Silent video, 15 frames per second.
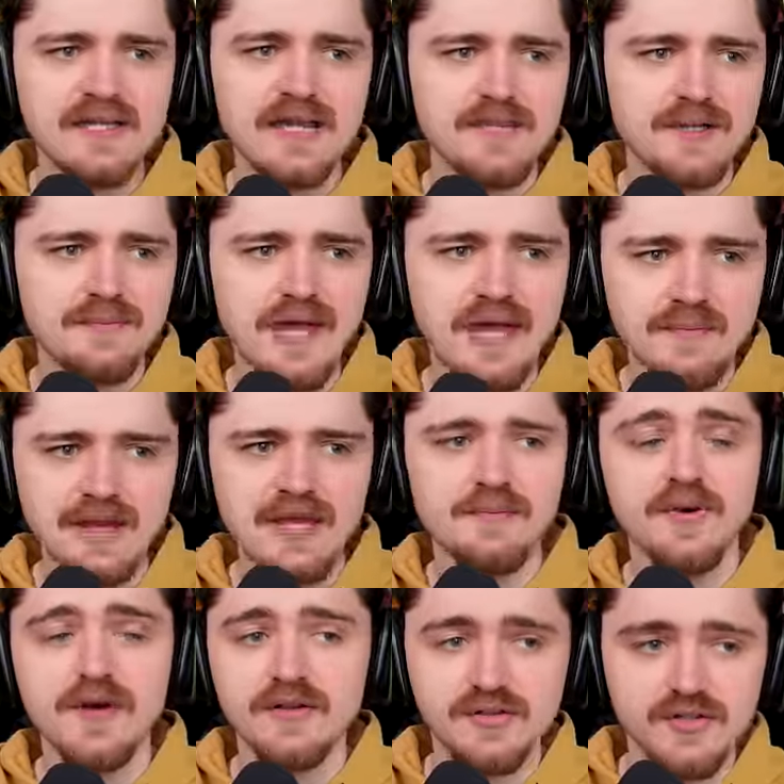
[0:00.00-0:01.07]
that the
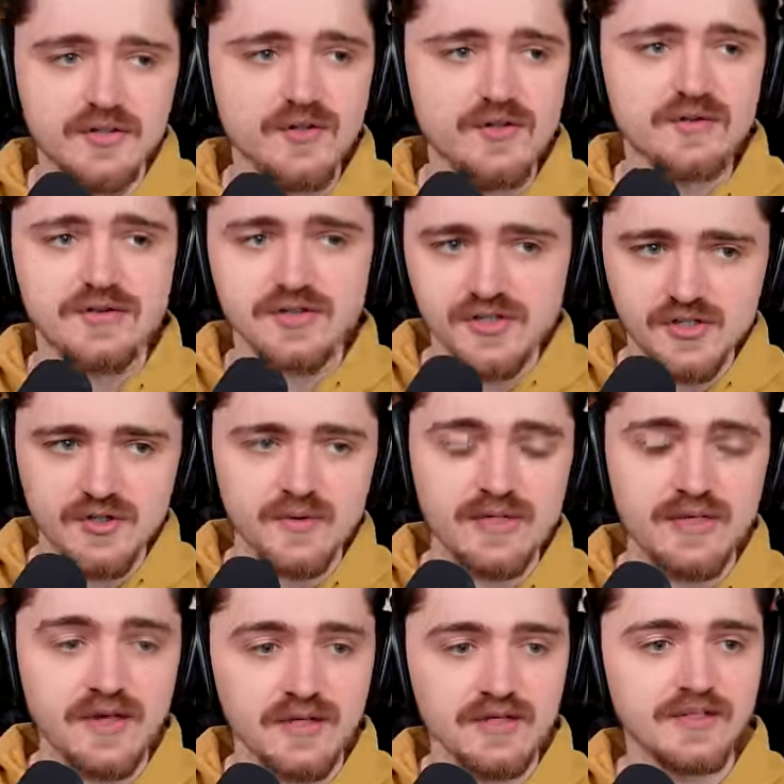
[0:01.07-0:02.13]
Batman Part 2 to shoot
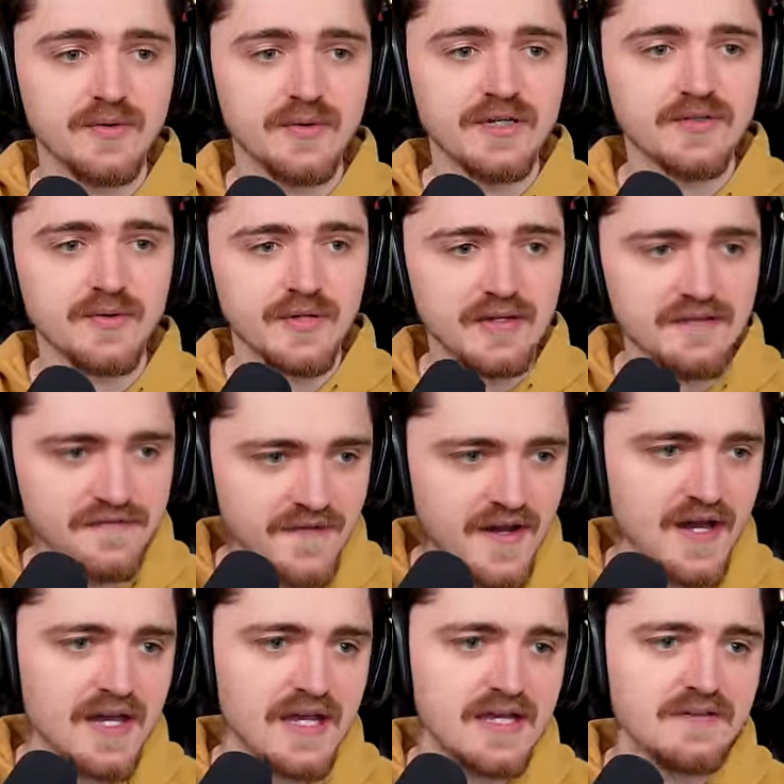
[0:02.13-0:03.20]
in early
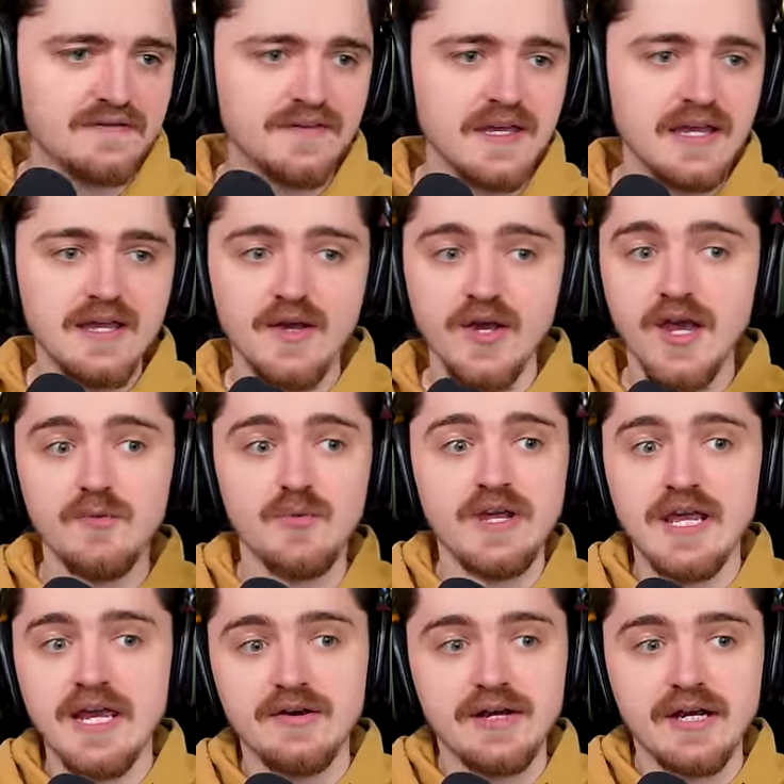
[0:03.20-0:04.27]
2025.
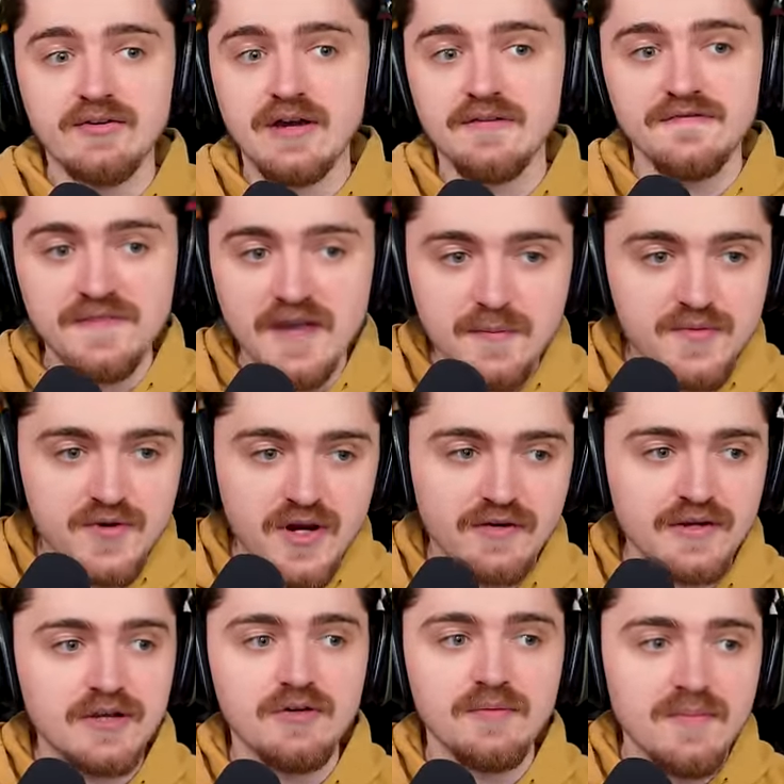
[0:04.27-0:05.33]
We're hearing around
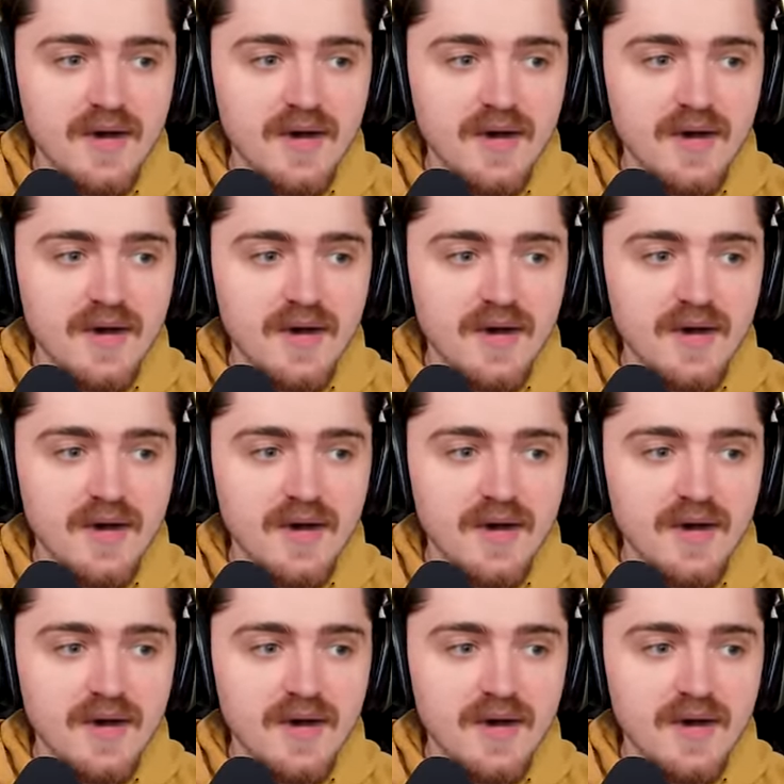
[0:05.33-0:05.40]
February or